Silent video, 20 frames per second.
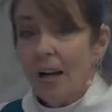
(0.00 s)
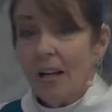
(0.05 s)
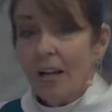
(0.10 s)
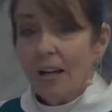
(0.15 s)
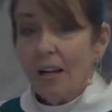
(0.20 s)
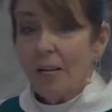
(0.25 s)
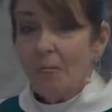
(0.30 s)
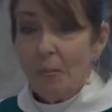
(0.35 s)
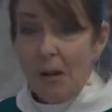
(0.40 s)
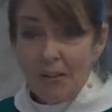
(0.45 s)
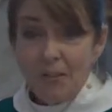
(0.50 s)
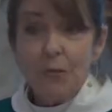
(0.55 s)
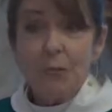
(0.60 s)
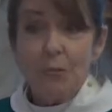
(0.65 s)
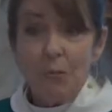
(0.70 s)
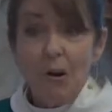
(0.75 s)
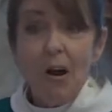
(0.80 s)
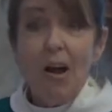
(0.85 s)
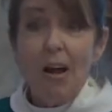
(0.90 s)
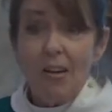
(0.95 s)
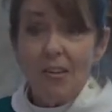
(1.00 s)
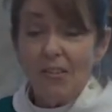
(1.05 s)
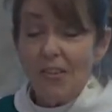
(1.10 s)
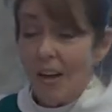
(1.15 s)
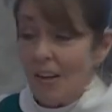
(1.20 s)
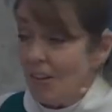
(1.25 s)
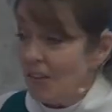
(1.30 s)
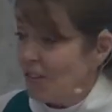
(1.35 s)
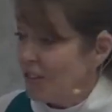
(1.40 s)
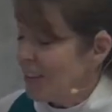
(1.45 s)
To my surprise,
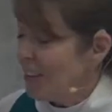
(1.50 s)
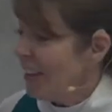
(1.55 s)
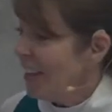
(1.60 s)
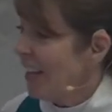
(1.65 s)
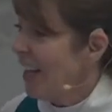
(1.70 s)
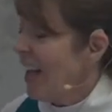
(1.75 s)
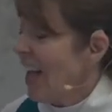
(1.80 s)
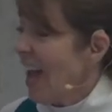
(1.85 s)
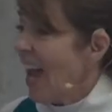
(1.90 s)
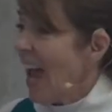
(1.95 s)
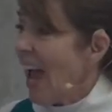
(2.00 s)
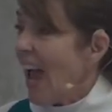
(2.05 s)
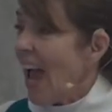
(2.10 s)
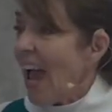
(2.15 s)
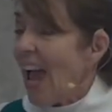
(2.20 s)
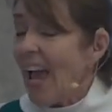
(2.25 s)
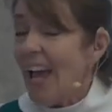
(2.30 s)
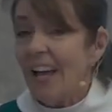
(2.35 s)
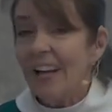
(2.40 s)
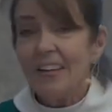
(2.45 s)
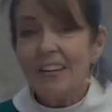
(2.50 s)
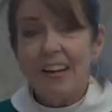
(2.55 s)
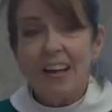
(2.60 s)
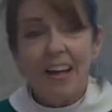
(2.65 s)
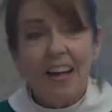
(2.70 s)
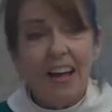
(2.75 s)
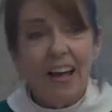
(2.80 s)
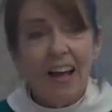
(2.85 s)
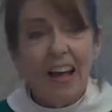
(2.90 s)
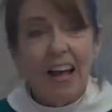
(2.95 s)
actually. And
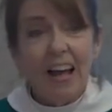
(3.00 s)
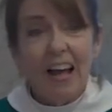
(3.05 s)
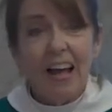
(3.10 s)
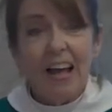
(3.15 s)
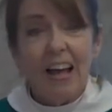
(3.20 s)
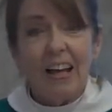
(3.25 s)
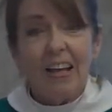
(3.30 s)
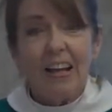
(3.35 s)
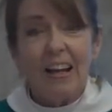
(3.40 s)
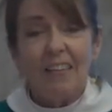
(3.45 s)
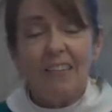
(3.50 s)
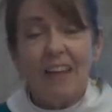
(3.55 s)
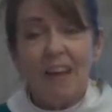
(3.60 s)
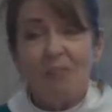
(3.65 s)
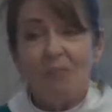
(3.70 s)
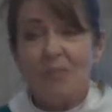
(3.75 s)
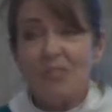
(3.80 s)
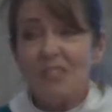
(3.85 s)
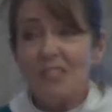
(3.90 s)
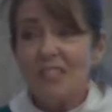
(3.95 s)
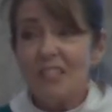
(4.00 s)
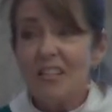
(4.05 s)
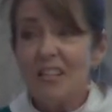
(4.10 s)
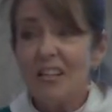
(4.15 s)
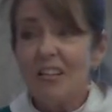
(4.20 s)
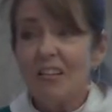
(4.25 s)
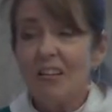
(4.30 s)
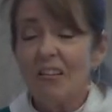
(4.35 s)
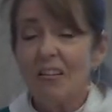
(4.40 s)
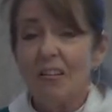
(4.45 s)
that was
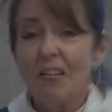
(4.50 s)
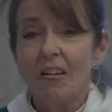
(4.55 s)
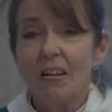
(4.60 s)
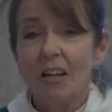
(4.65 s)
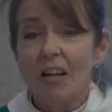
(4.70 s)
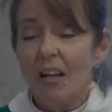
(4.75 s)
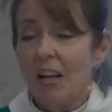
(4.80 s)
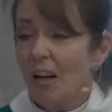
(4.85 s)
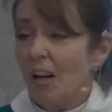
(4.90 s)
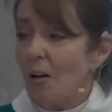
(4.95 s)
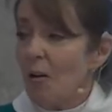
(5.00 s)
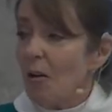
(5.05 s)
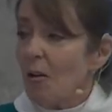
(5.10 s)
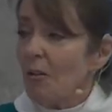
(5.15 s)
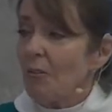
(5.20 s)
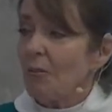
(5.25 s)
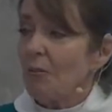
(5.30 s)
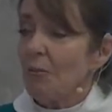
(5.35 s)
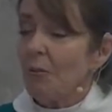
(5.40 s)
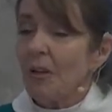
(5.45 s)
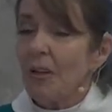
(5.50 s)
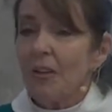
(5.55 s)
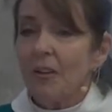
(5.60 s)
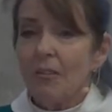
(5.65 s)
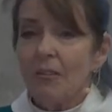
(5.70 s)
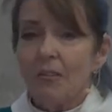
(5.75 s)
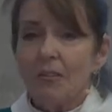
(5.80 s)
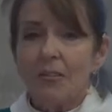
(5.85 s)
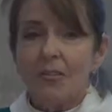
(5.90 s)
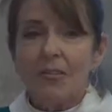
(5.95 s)
until
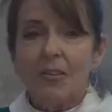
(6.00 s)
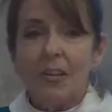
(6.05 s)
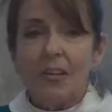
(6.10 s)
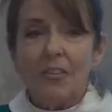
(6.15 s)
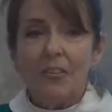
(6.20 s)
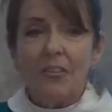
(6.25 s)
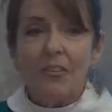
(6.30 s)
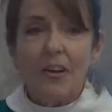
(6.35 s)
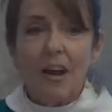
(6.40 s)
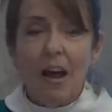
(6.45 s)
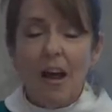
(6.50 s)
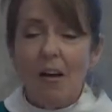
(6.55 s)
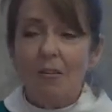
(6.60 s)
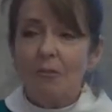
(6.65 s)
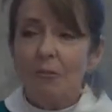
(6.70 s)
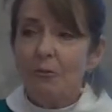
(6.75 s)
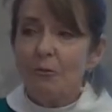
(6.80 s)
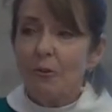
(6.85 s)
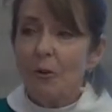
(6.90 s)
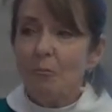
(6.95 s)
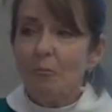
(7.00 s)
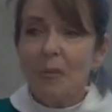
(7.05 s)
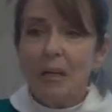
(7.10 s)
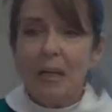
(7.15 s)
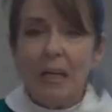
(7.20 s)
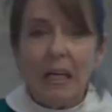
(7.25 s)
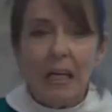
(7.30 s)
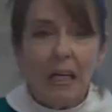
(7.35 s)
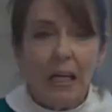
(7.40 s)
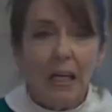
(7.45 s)
3 seats down from
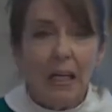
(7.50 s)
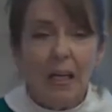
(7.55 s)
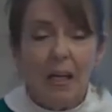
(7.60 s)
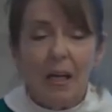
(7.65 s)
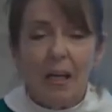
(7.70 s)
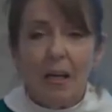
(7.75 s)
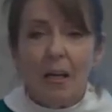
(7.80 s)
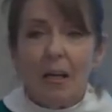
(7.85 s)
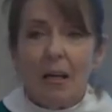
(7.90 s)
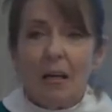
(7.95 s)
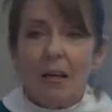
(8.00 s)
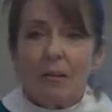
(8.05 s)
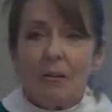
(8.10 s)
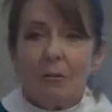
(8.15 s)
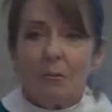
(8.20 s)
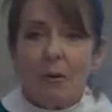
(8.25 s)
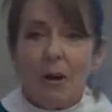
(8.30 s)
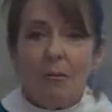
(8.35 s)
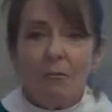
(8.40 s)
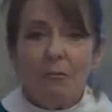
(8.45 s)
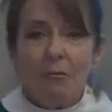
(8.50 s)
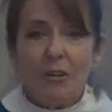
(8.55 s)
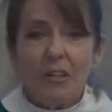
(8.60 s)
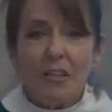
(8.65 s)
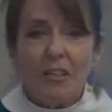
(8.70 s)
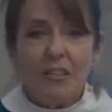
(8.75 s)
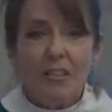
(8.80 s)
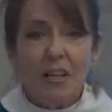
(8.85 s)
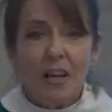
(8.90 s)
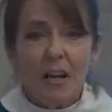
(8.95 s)
me, the
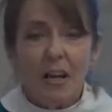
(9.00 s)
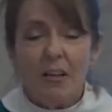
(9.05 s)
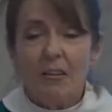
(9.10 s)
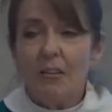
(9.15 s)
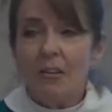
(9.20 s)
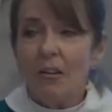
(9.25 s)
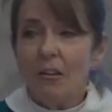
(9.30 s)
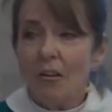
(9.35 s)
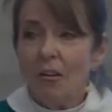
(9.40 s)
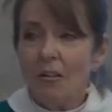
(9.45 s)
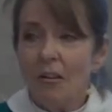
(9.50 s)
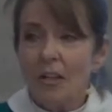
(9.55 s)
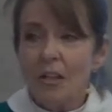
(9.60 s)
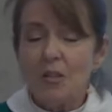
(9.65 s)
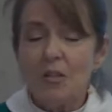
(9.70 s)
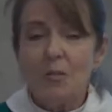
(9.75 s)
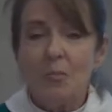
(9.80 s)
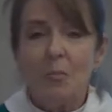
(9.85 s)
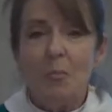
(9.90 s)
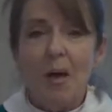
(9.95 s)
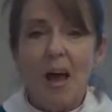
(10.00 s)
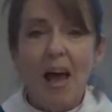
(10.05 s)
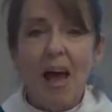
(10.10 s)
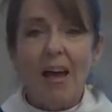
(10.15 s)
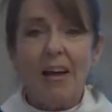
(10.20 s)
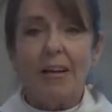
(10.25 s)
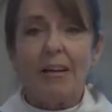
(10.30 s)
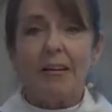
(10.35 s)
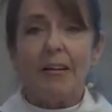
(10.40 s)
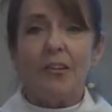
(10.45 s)
Reverend Daniel leans
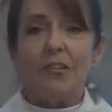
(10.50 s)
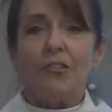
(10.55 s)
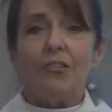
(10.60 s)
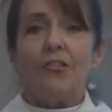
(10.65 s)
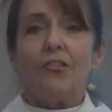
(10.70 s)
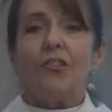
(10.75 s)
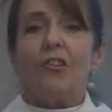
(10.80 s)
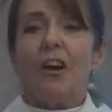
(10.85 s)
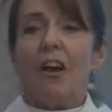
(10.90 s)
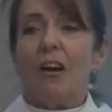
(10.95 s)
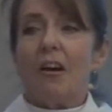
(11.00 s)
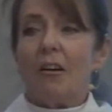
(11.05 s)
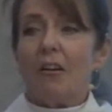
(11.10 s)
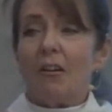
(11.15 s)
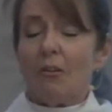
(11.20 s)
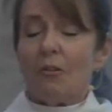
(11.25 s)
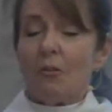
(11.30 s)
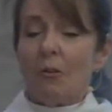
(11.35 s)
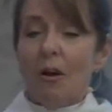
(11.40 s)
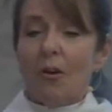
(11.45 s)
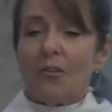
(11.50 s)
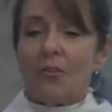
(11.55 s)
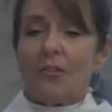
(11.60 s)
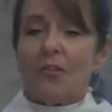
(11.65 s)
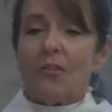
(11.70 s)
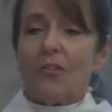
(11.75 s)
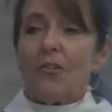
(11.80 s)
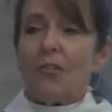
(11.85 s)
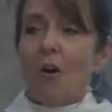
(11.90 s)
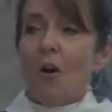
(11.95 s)
back in his chair, crosses
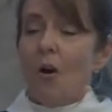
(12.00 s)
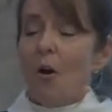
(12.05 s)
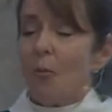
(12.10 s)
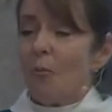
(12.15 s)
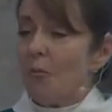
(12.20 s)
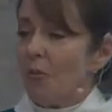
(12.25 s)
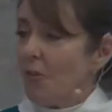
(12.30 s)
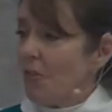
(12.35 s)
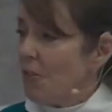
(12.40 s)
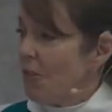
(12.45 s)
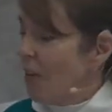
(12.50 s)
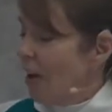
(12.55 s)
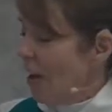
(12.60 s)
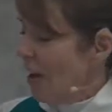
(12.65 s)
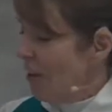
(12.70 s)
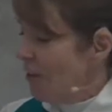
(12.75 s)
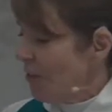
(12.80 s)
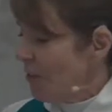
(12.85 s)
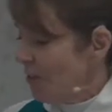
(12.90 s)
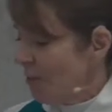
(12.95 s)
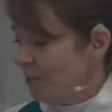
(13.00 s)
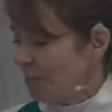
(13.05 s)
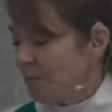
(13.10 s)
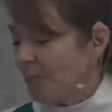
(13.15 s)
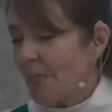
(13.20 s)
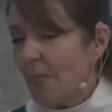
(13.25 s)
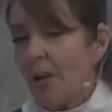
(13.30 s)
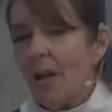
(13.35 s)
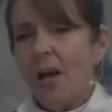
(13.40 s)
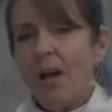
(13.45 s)
his arms, and says,
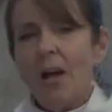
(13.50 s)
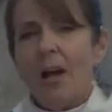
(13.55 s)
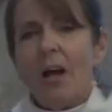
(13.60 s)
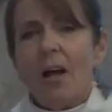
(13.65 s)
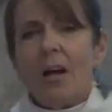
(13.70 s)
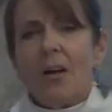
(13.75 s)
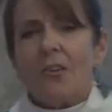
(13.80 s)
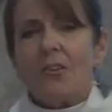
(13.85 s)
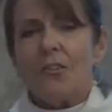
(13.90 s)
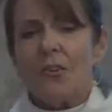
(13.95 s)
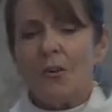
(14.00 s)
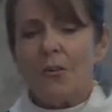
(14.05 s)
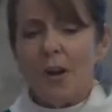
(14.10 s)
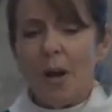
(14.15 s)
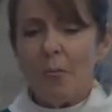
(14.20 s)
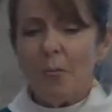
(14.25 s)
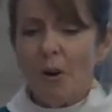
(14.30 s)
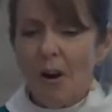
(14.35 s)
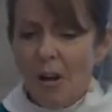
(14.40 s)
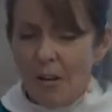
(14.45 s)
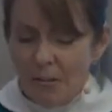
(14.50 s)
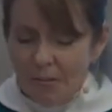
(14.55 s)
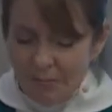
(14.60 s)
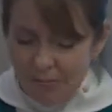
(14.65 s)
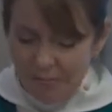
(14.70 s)
"So, Deborah,